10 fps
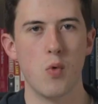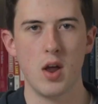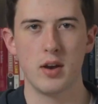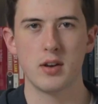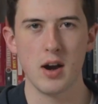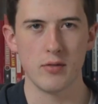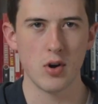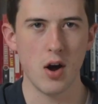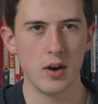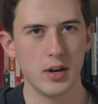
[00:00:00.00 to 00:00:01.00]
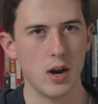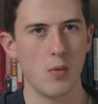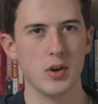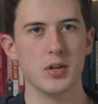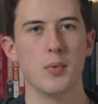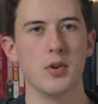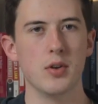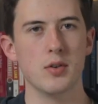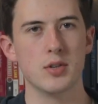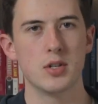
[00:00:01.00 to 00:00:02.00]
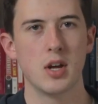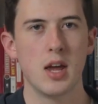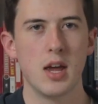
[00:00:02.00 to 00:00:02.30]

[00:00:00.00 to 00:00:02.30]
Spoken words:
what kind of content I wanted to produce.